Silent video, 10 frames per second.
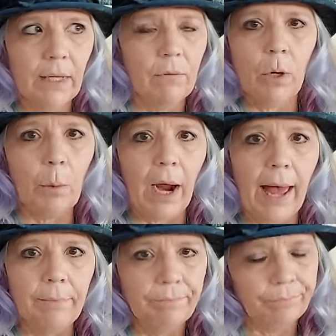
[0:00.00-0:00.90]
of where we're
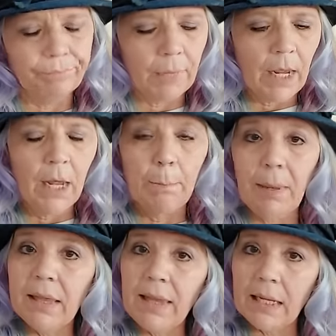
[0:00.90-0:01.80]
at.
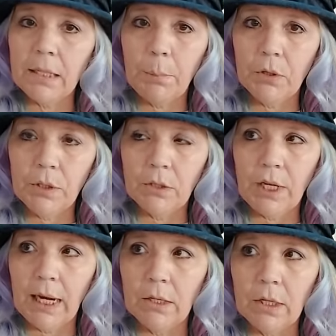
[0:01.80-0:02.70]
But that's supposed to
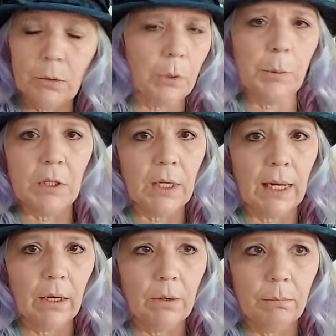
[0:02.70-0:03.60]
change because we're supposed to
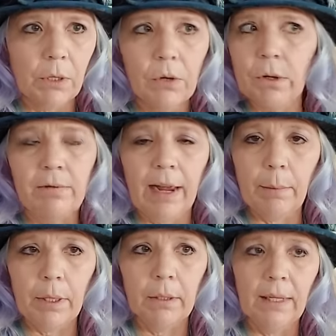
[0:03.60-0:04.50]
get Google
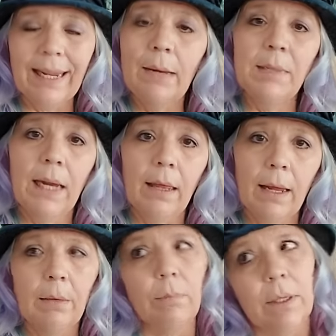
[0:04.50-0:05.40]
Fiber. They keep saying
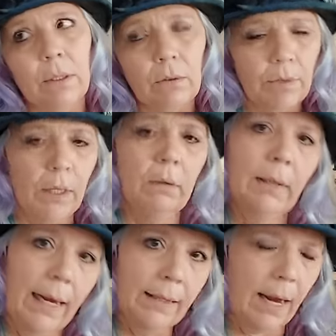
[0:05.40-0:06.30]
that, but so far it
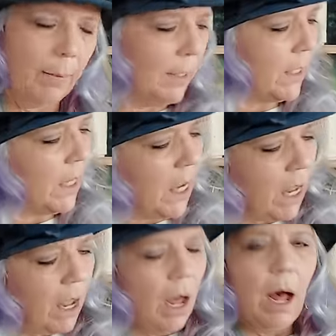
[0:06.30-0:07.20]
hasn't happened.
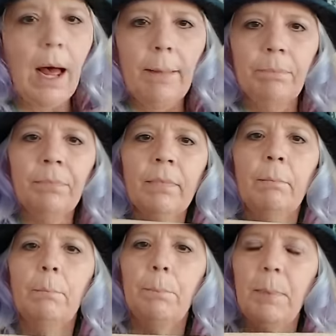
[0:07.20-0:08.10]
Um,
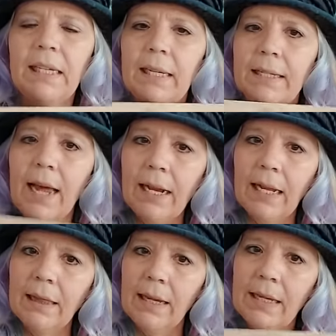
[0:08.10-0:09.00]
but
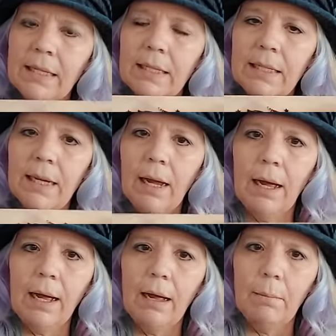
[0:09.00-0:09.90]
designing this,
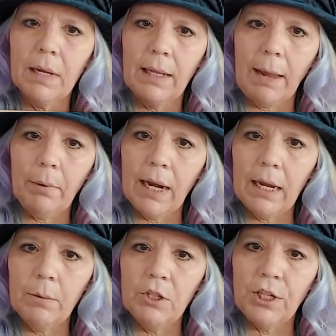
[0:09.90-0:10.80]
um,
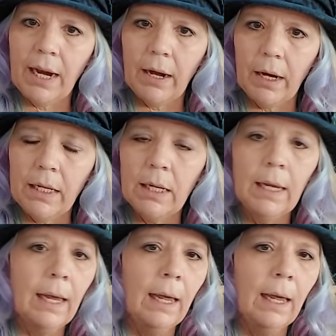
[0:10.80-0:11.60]
collaborating with Sharon,